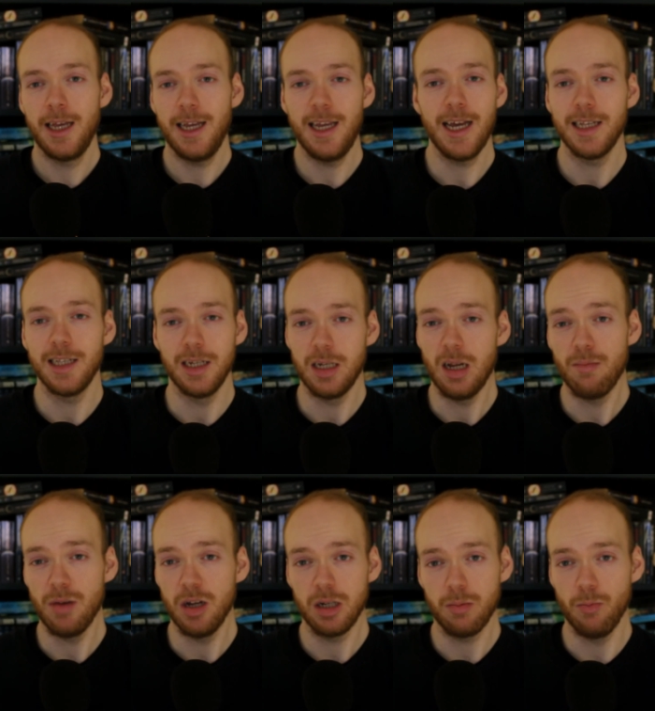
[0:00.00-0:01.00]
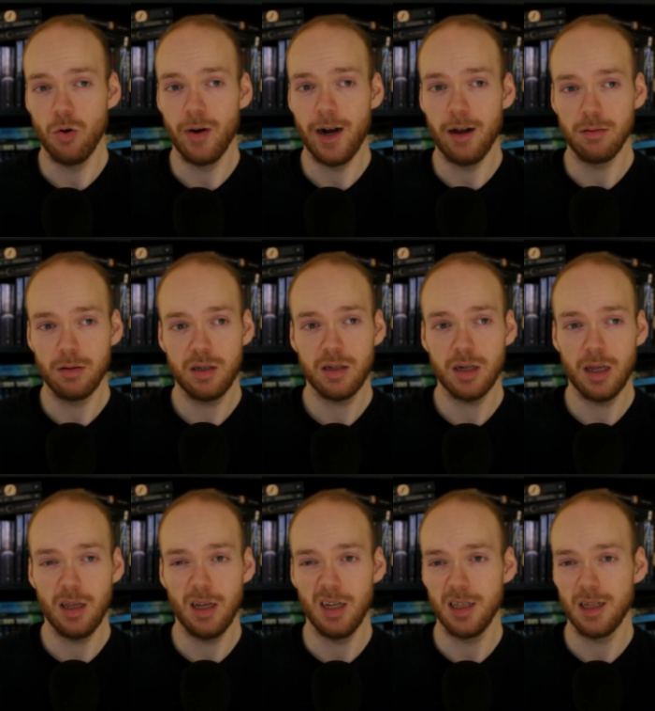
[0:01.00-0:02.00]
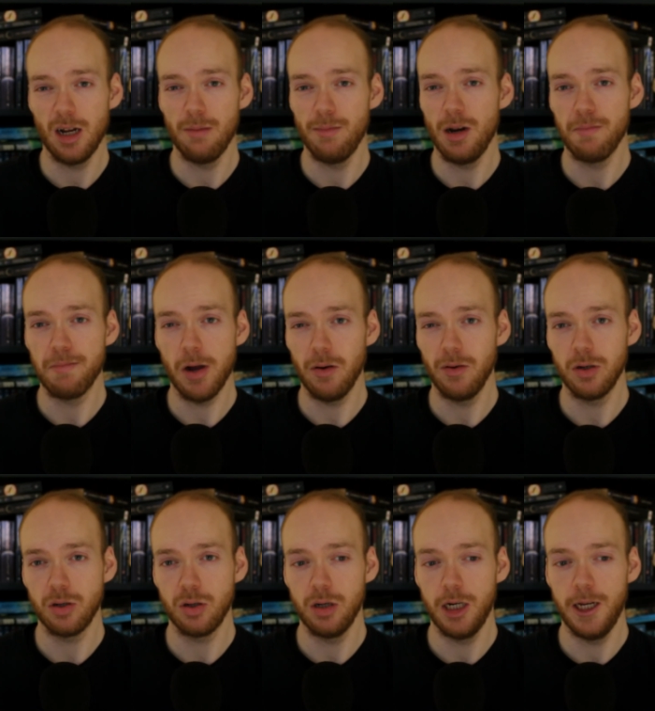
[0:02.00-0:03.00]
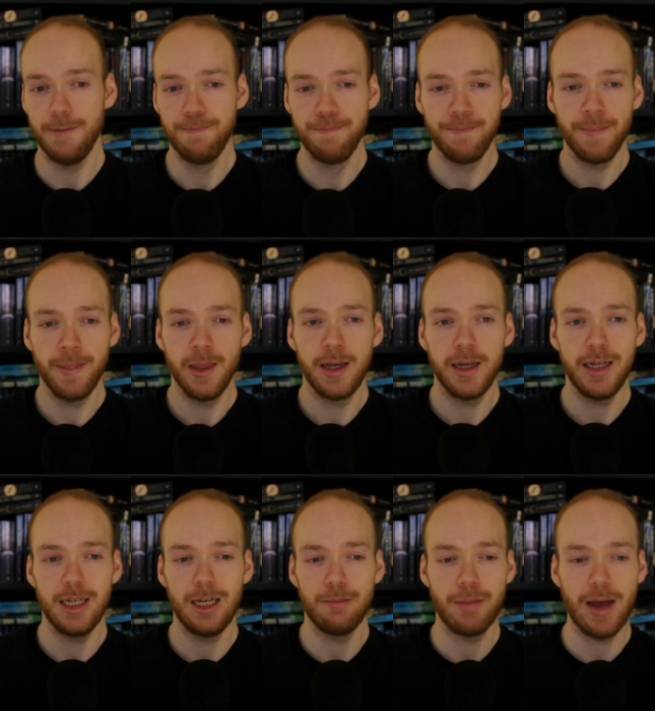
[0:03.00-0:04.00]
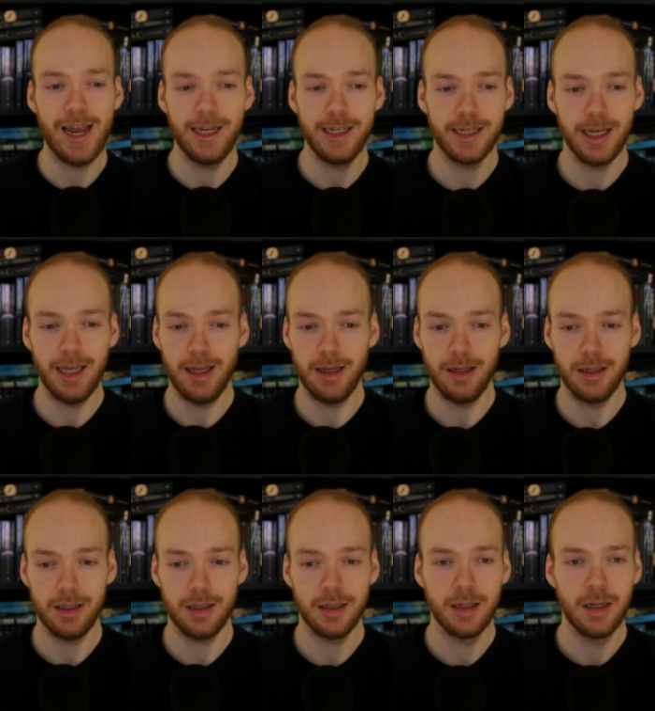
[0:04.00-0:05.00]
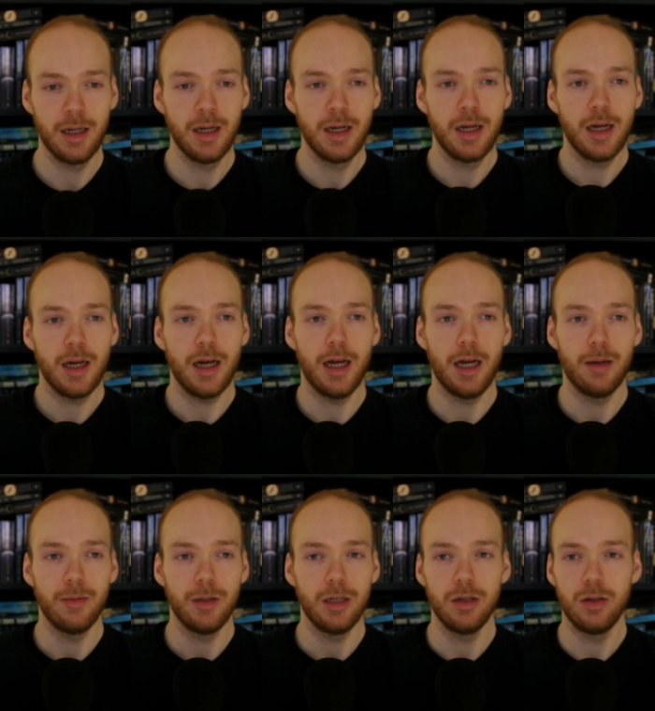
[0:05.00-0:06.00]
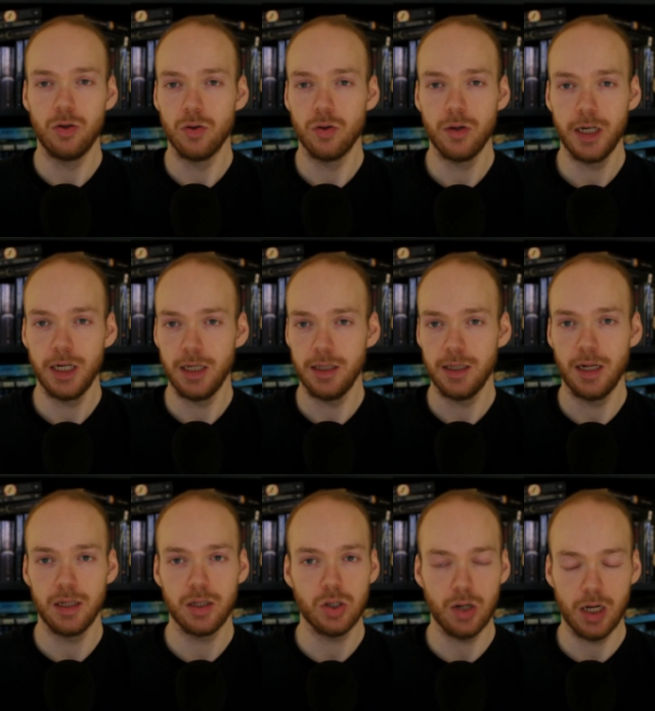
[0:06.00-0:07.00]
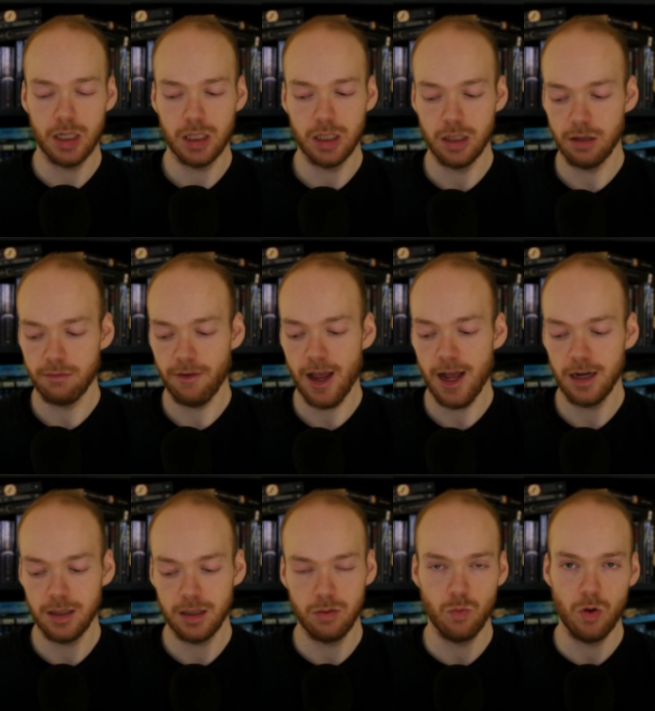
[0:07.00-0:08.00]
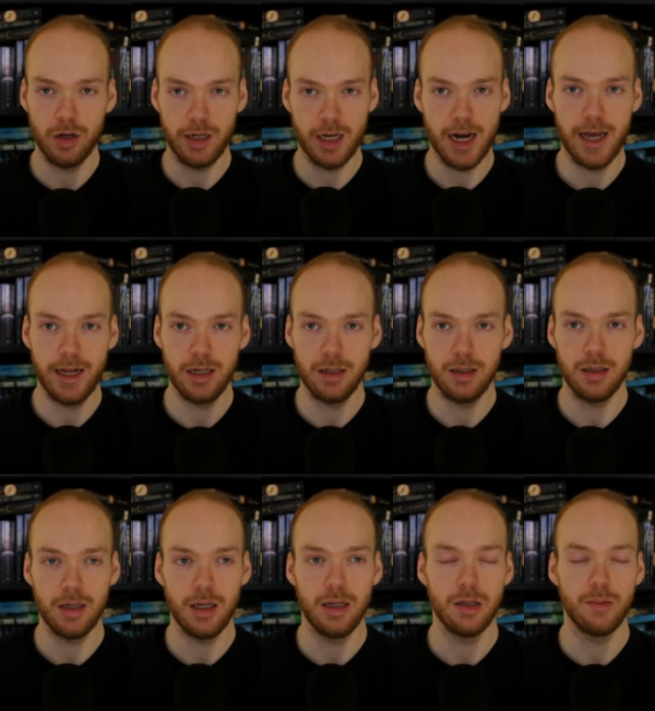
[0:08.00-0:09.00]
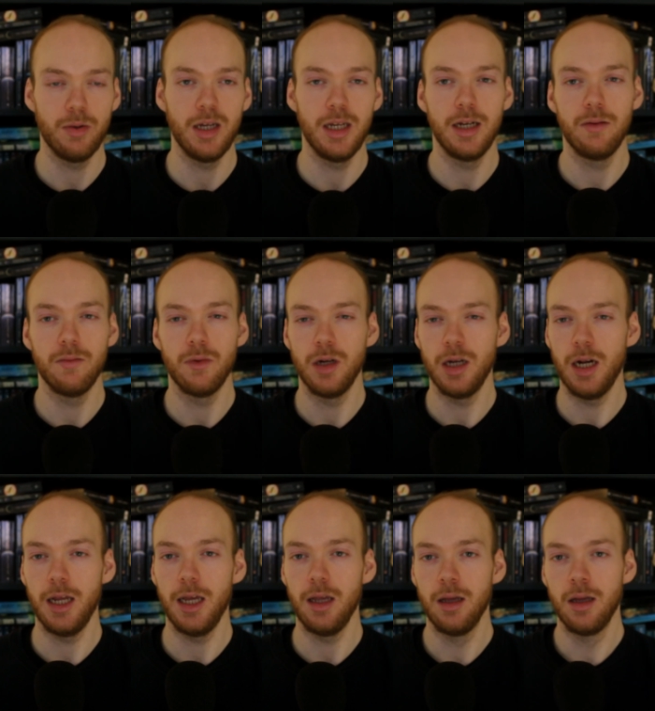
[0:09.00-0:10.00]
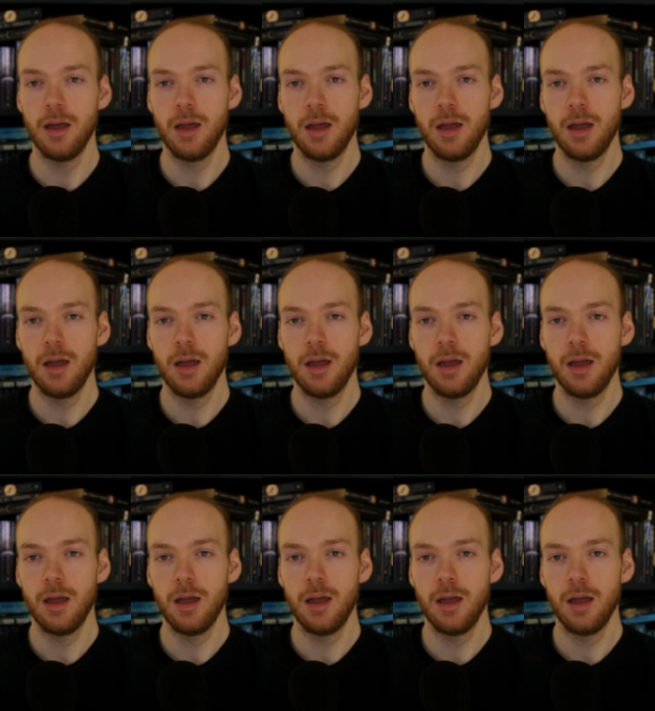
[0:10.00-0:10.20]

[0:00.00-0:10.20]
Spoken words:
he hasn't done much more else. I think he's done a bit of poetry. He did paintings. He did drawings, illustrations for Alice in Wonderland and things, but he didn't really